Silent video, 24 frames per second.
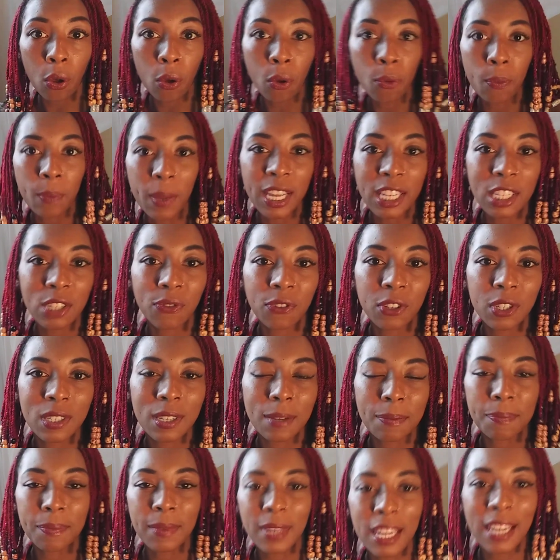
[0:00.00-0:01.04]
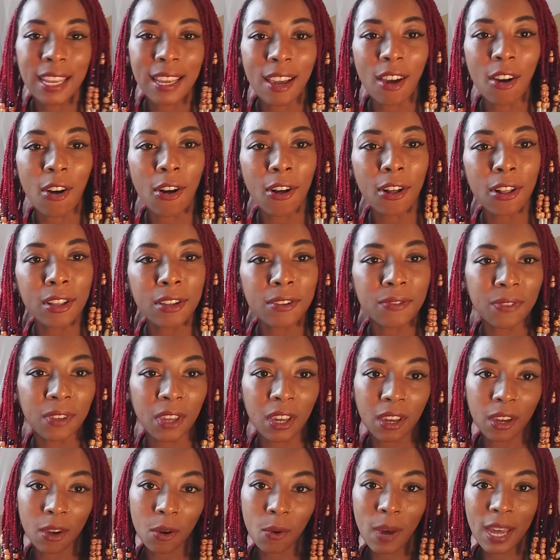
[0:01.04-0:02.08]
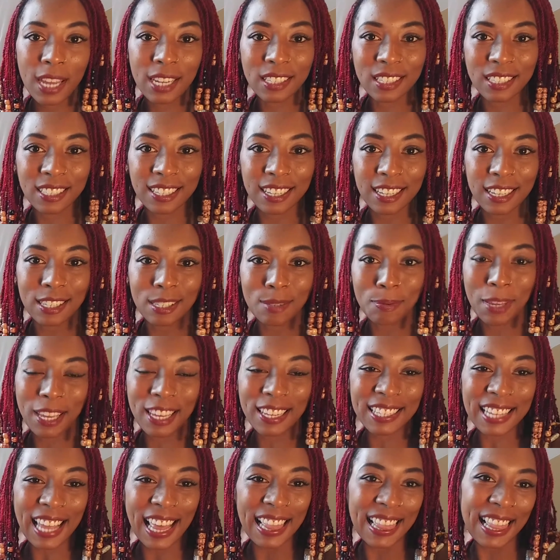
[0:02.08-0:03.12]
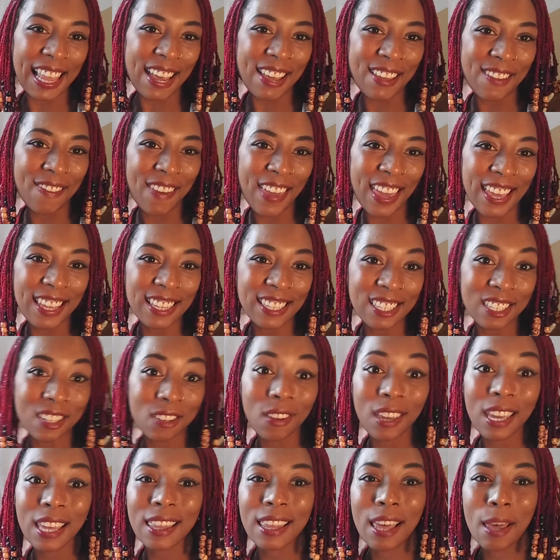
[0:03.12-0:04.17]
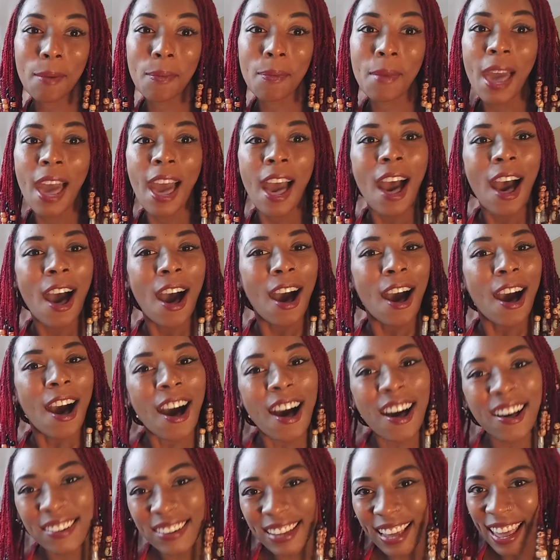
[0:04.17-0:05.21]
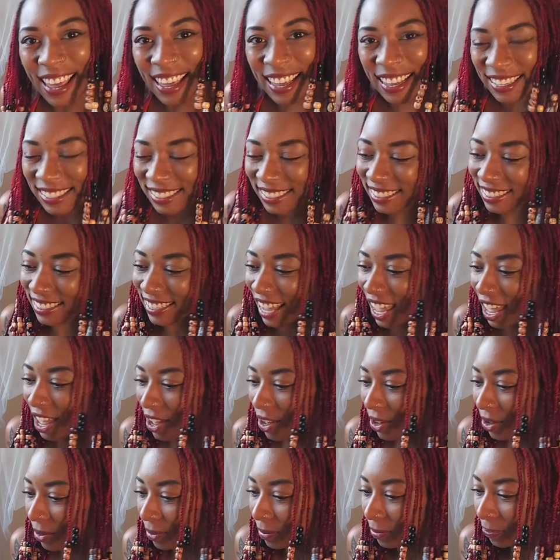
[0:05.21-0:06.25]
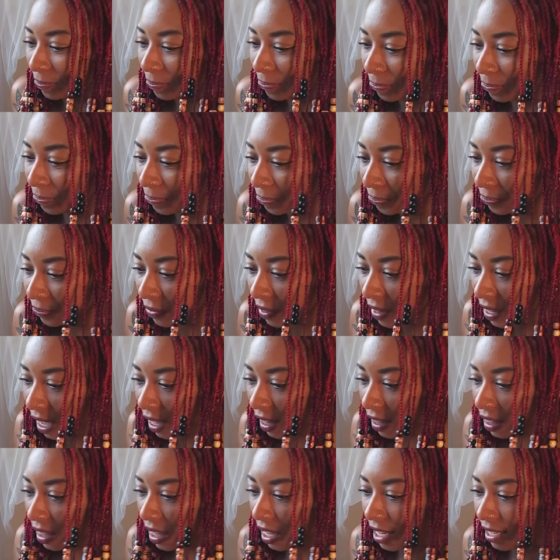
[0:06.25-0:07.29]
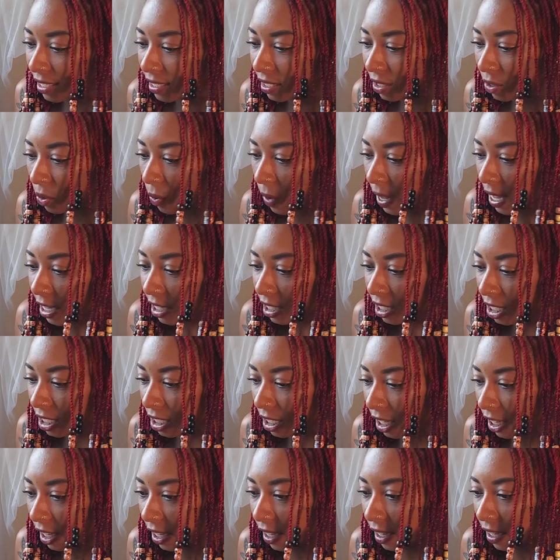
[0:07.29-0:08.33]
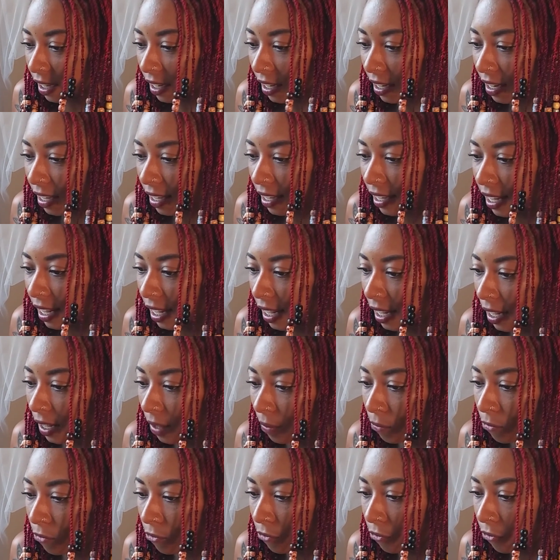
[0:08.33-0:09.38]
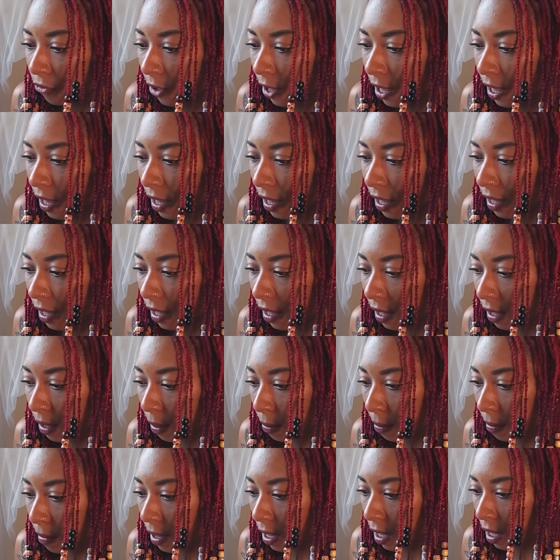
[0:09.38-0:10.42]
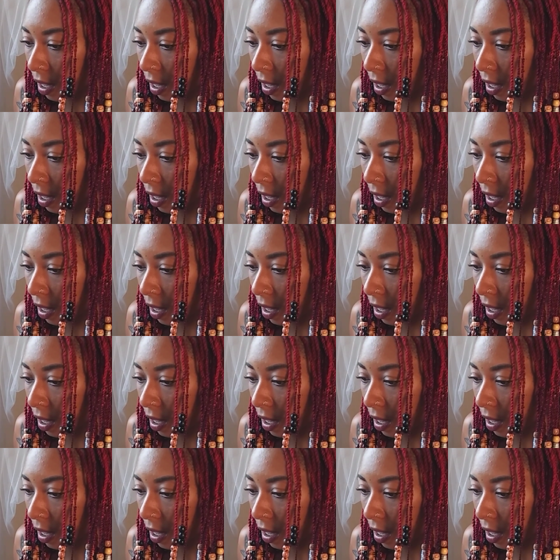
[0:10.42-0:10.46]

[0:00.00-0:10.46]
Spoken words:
much for submitting all of your questions because I love answering them. Okay, so this question came from,